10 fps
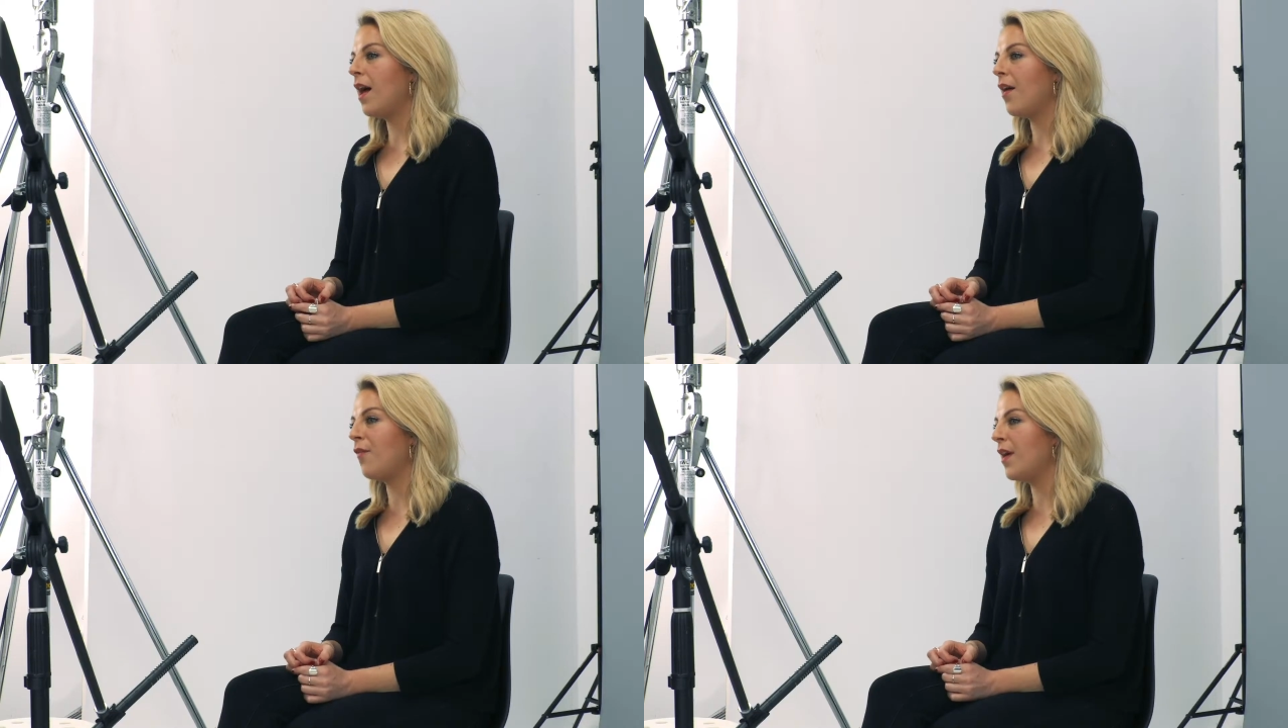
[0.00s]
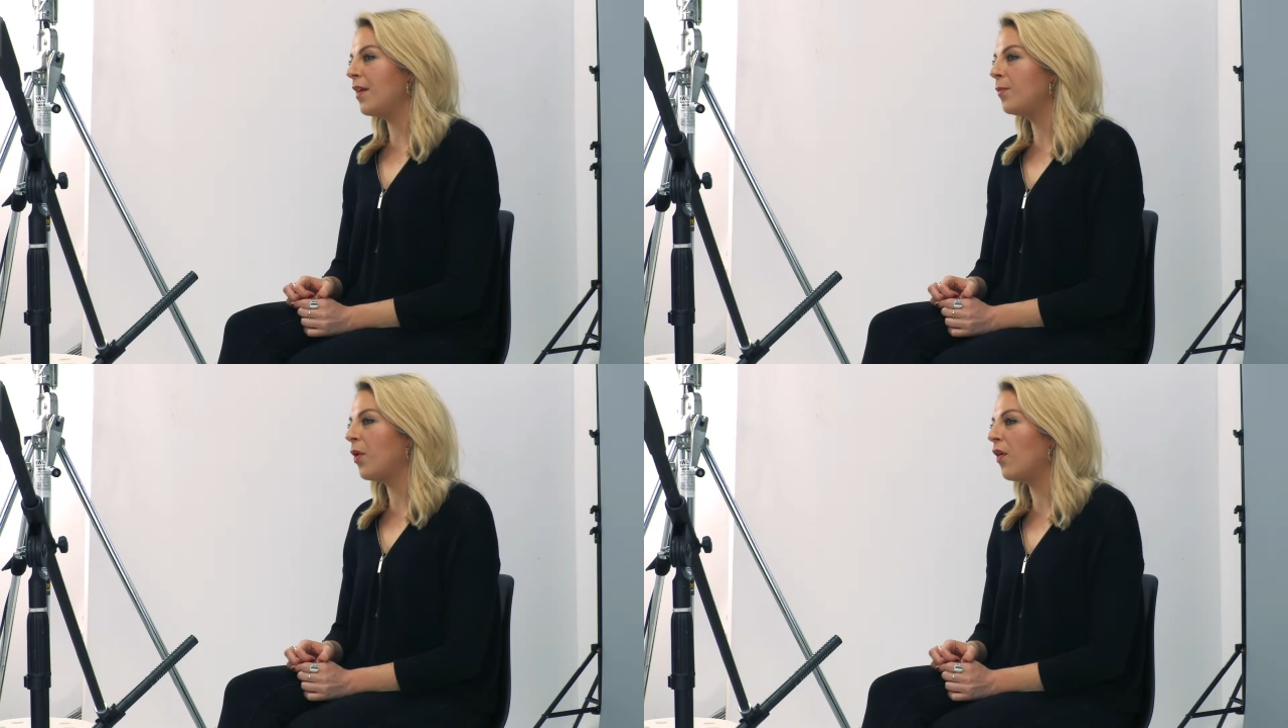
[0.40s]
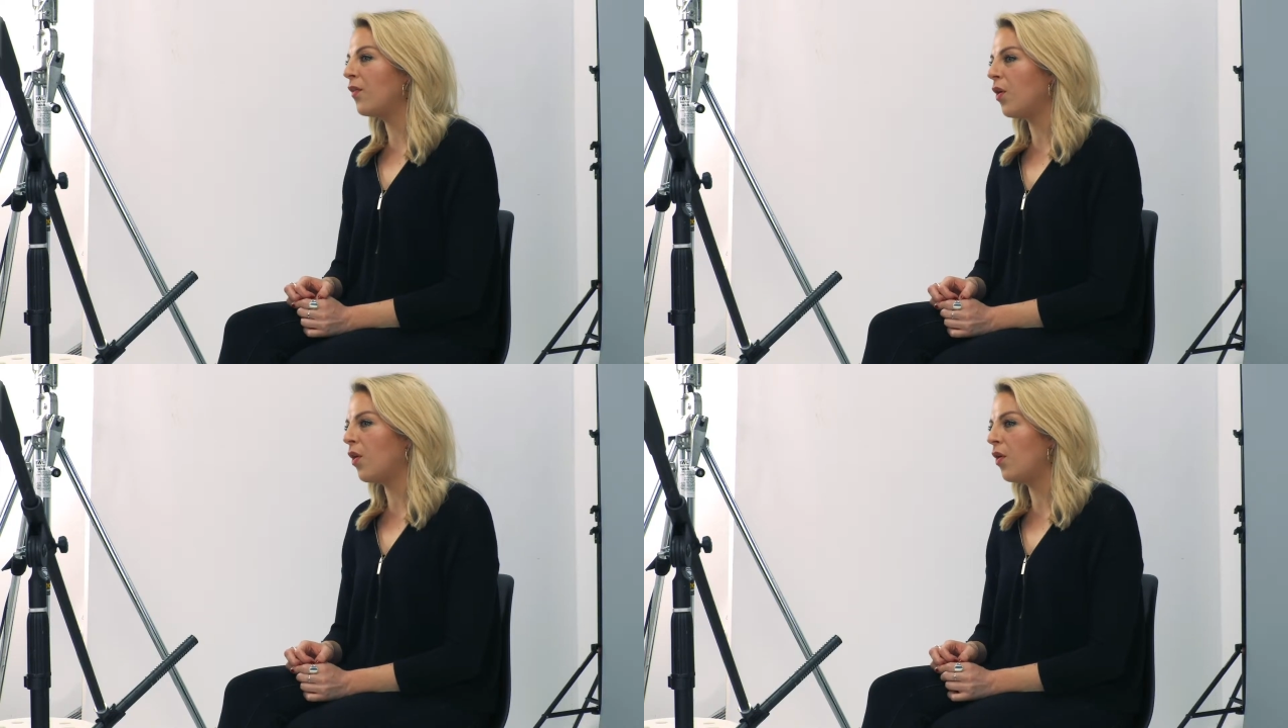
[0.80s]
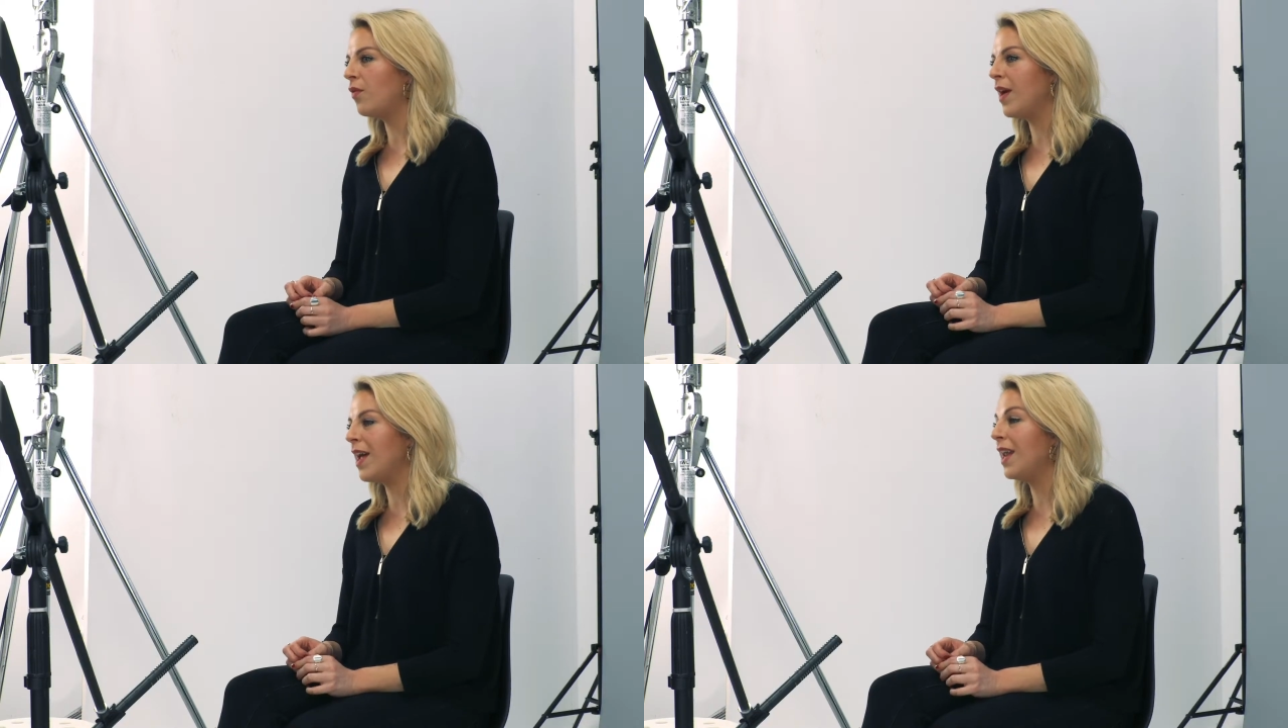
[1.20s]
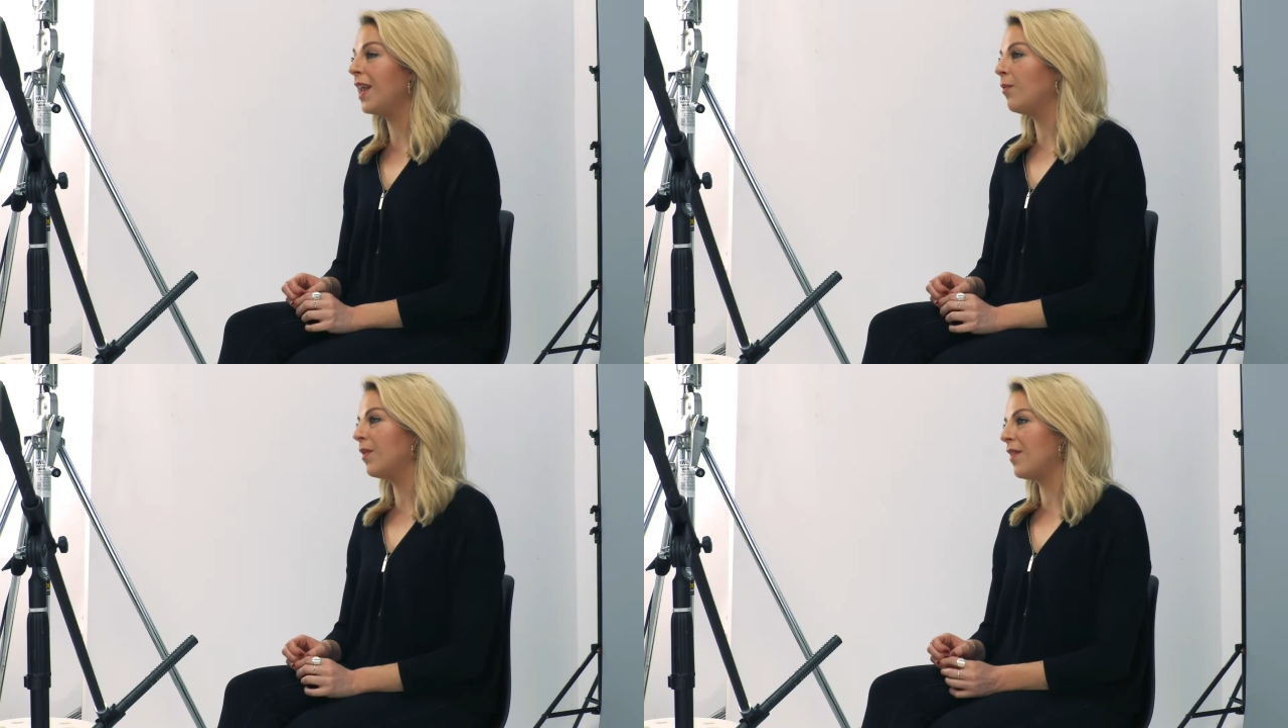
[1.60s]
Our first port of call
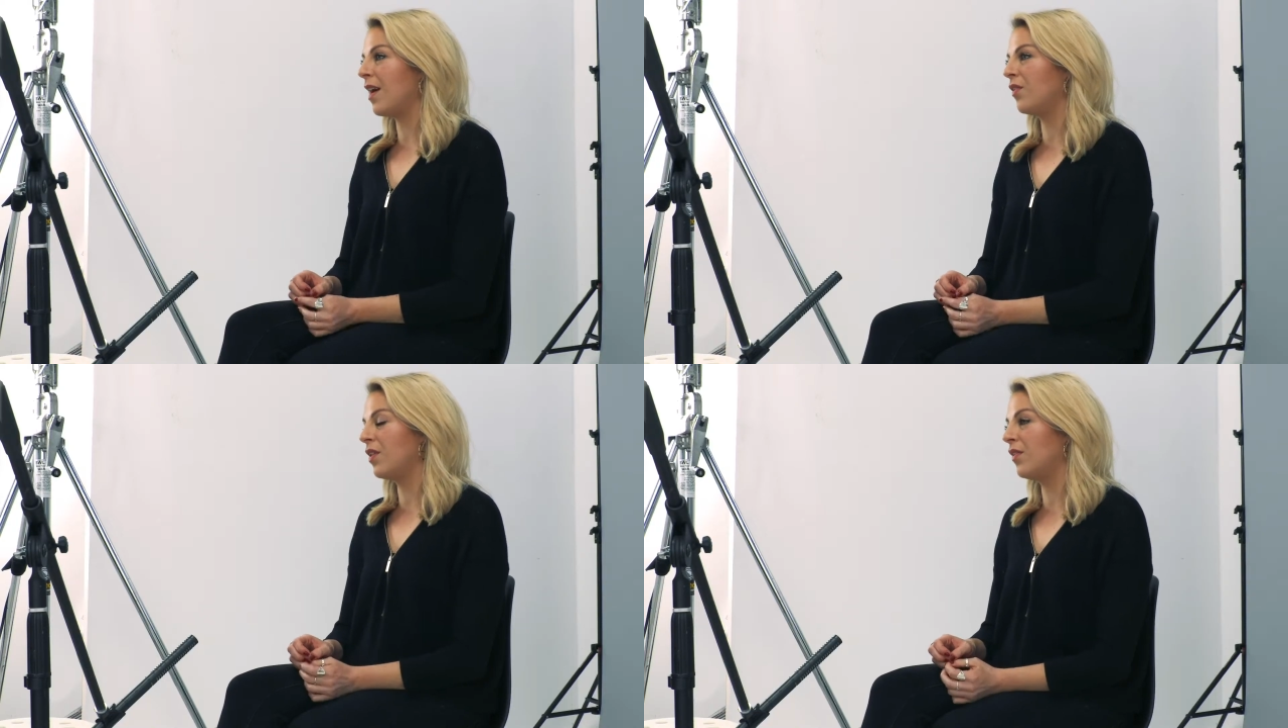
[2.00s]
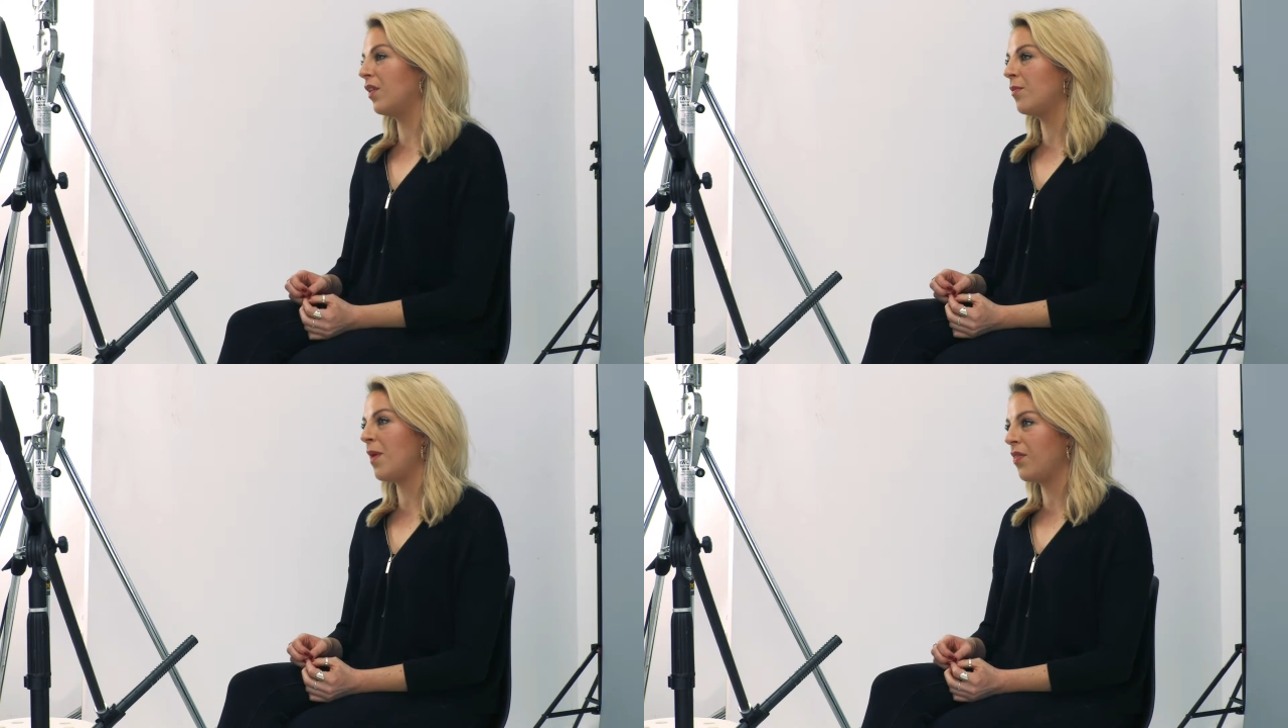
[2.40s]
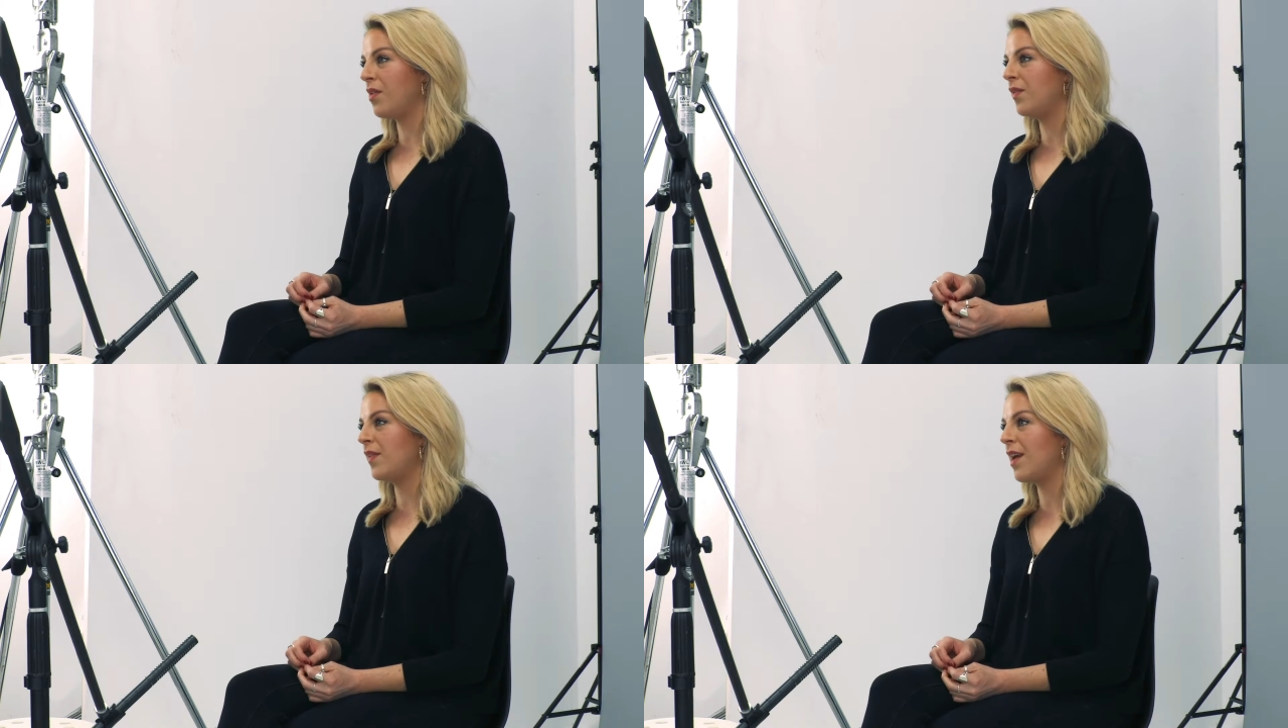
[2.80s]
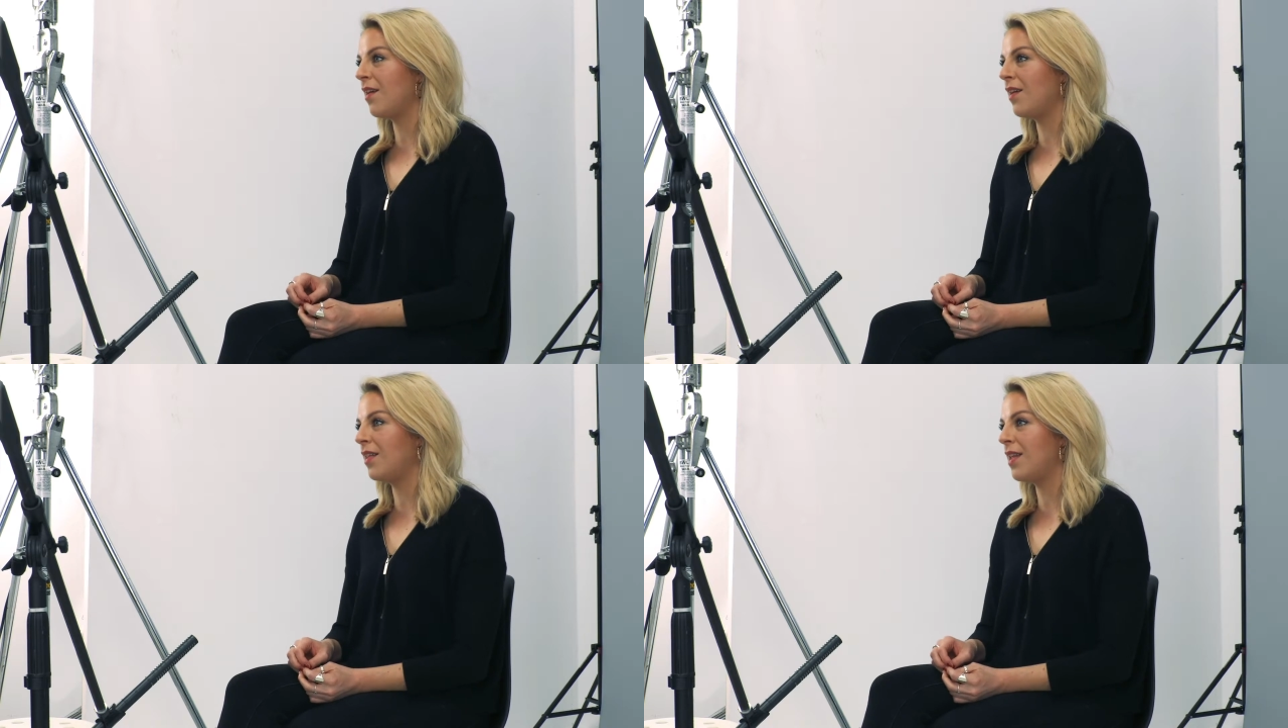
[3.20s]
really was actually to go to Matthew Zia